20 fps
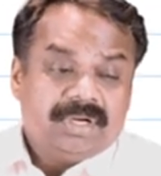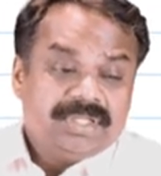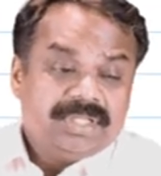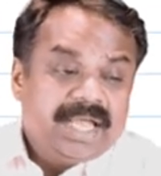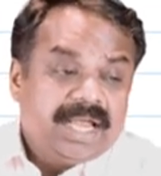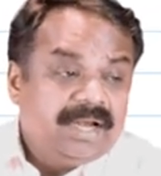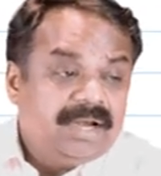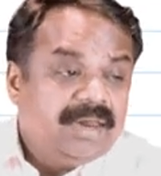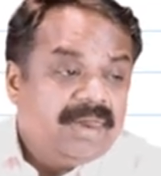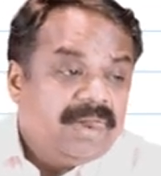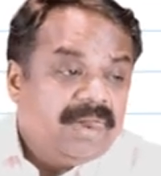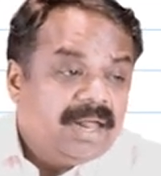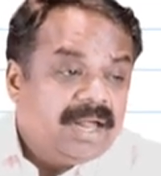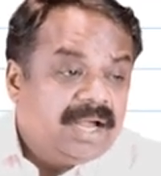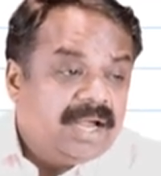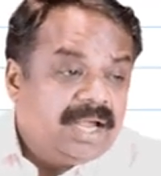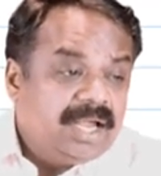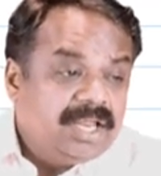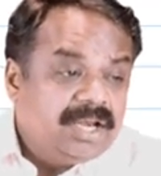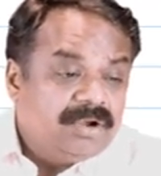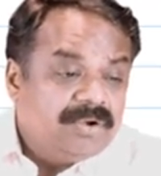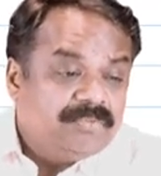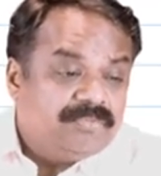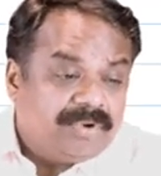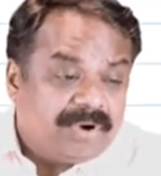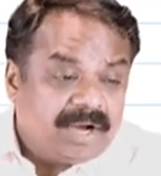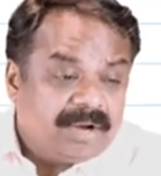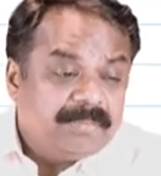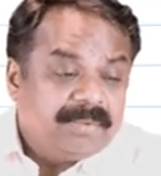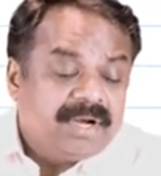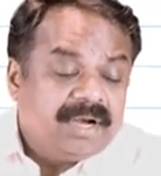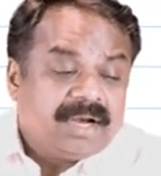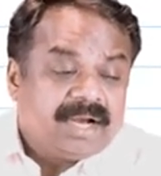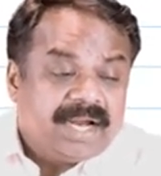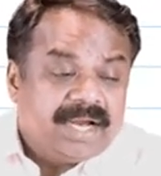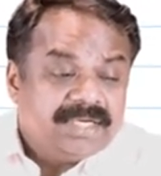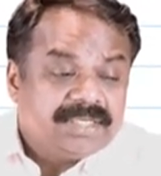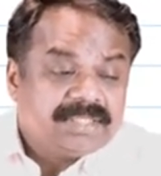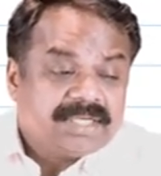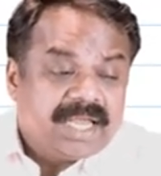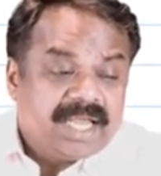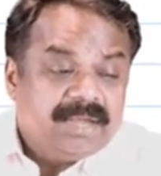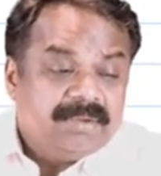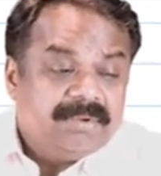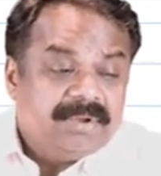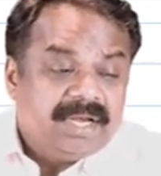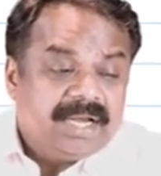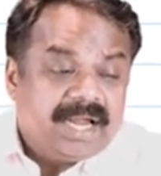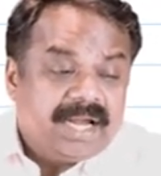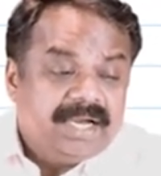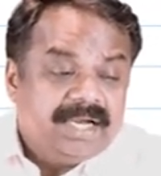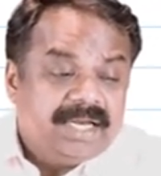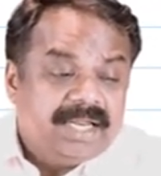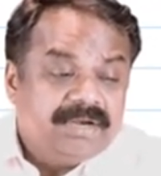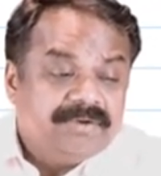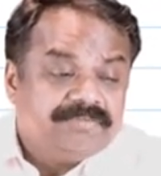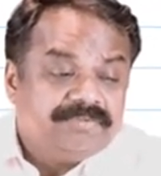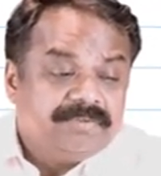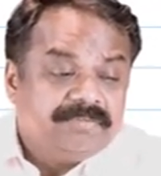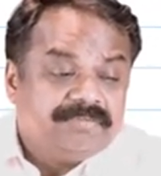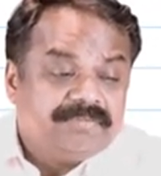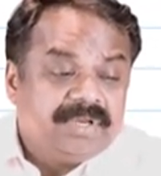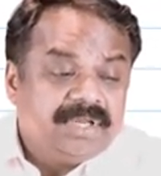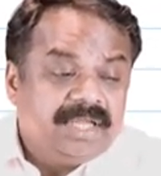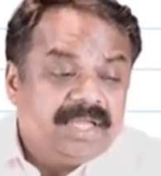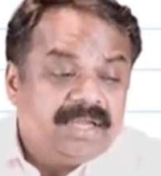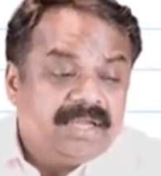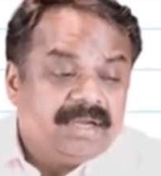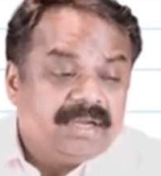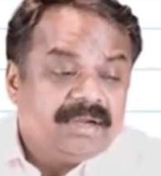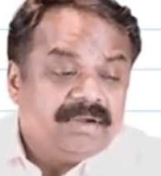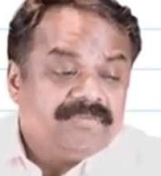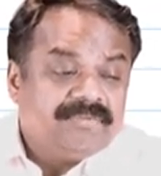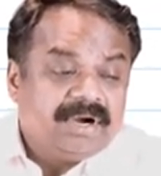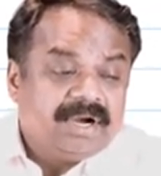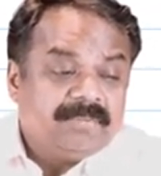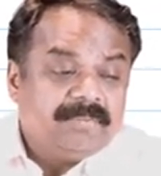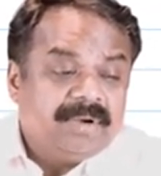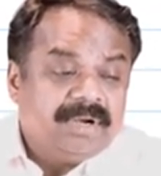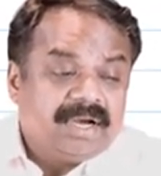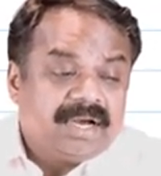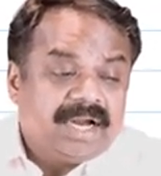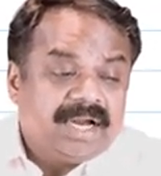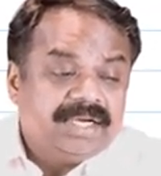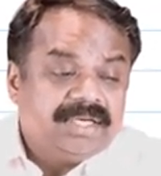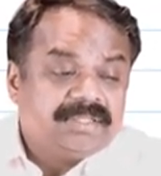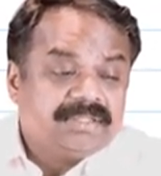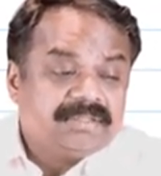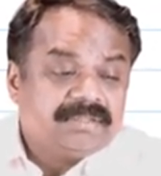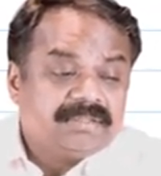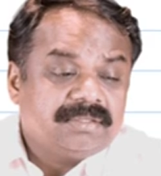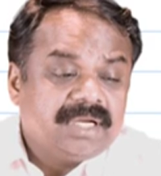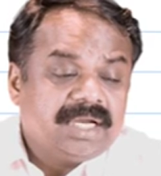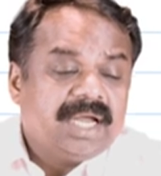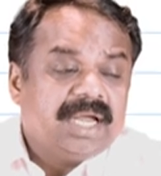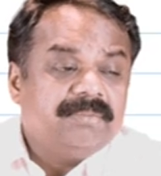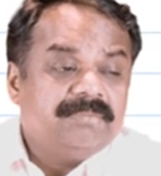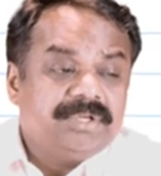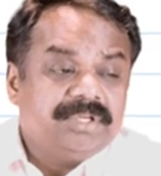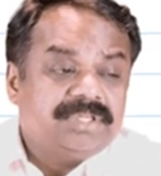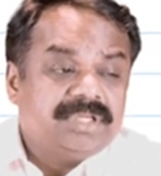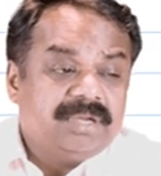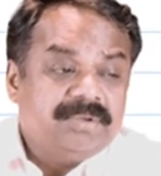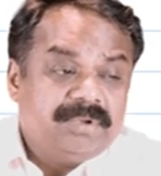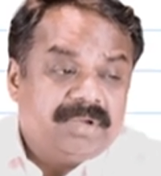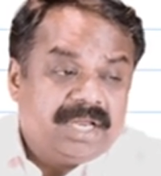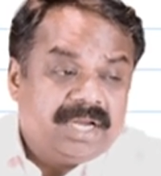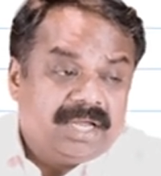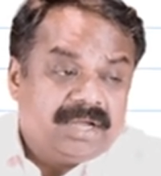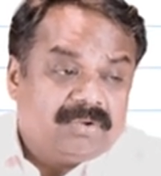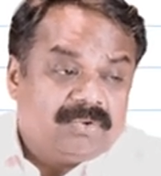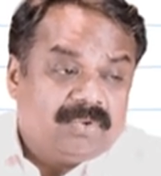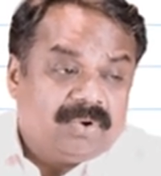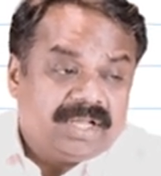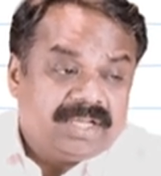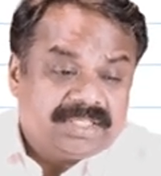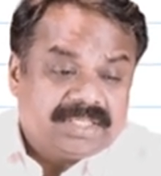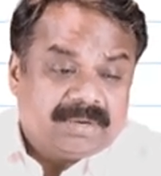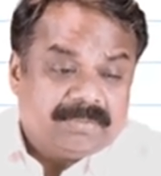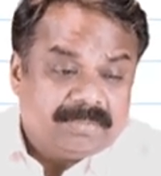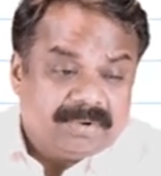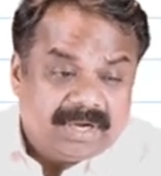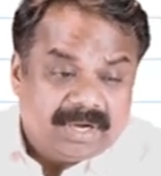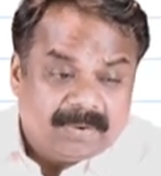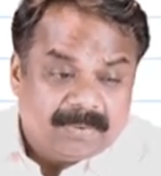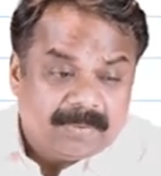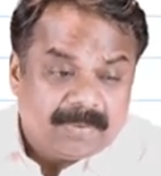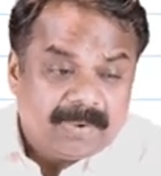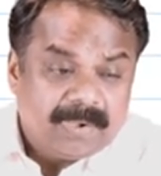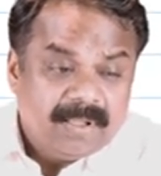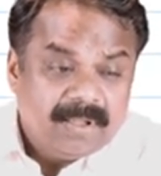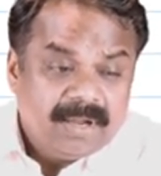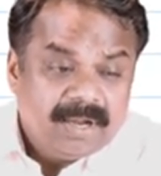Then fundamental rights came in 1950, fundamental rights. I am just giving a crude example now.